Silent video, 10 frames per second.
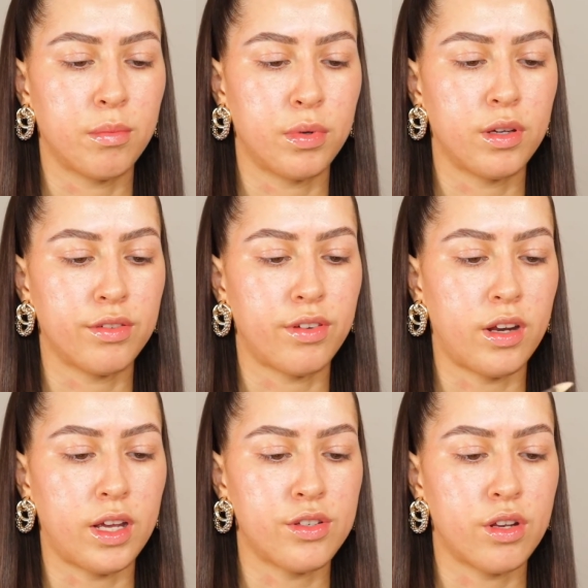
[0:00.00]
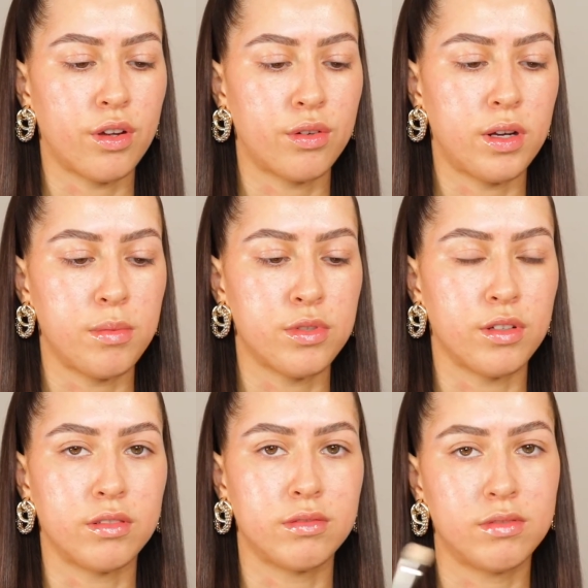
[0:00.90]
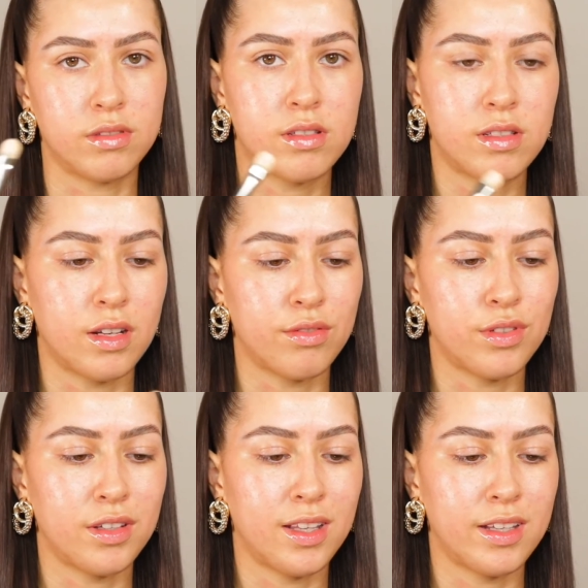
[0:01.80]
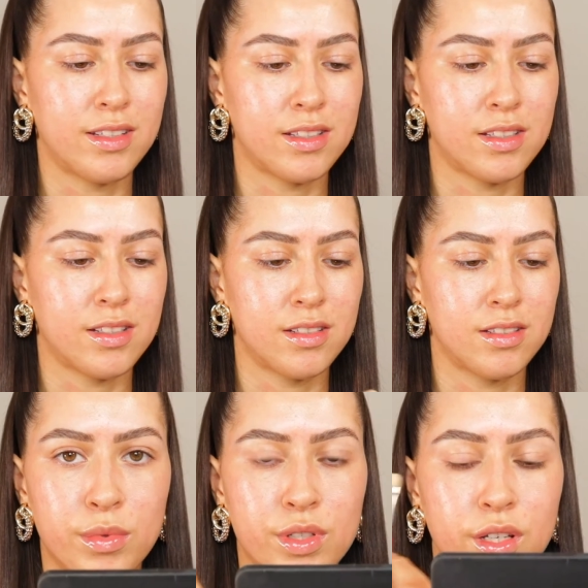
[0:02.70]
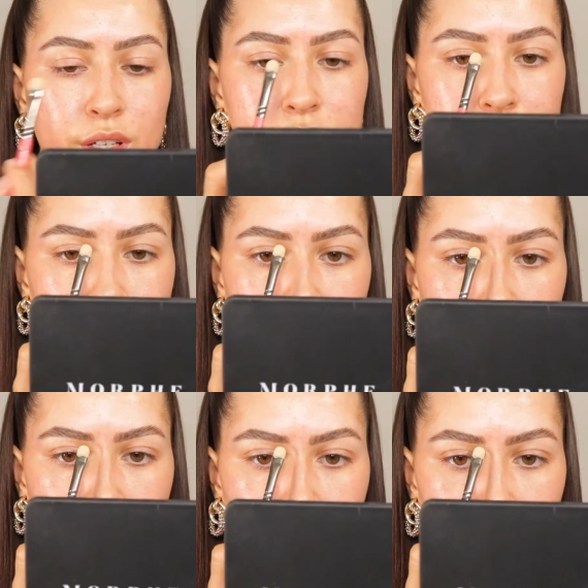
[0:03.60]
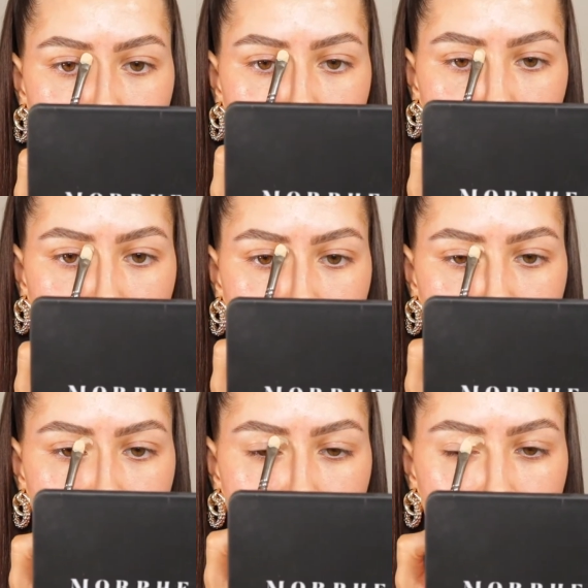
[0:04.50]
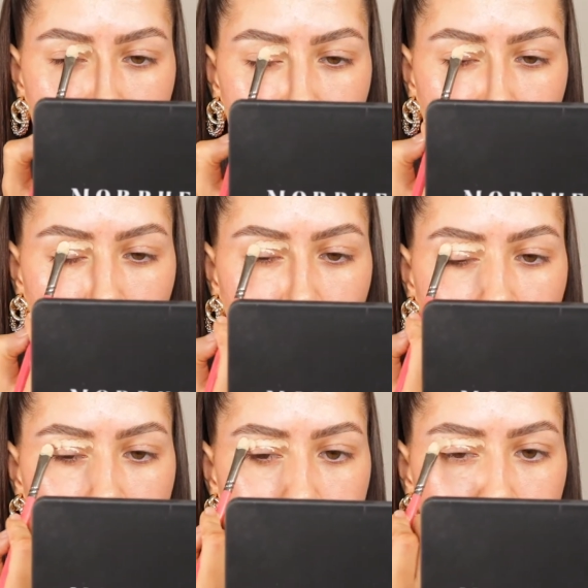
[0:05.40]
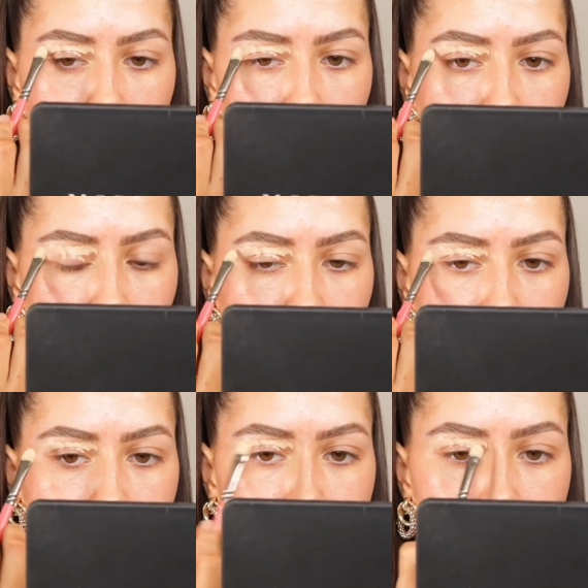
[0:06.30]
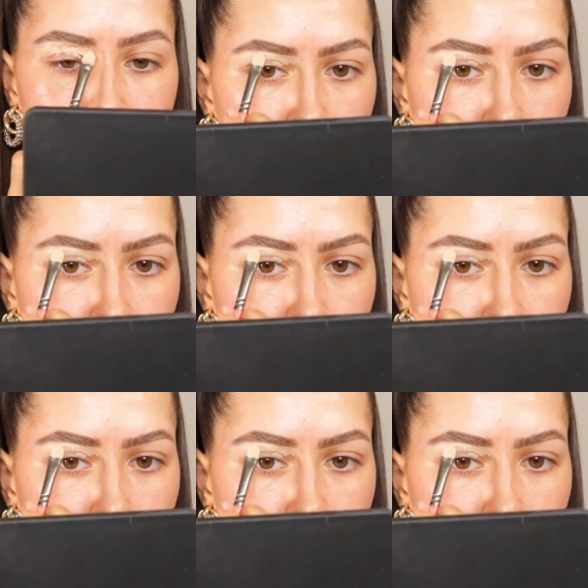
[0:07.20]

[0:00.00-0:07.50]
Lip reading: put your foundation and creams on instead of doing this. I'm just going to use this to carve out the brow and prep my eyelids.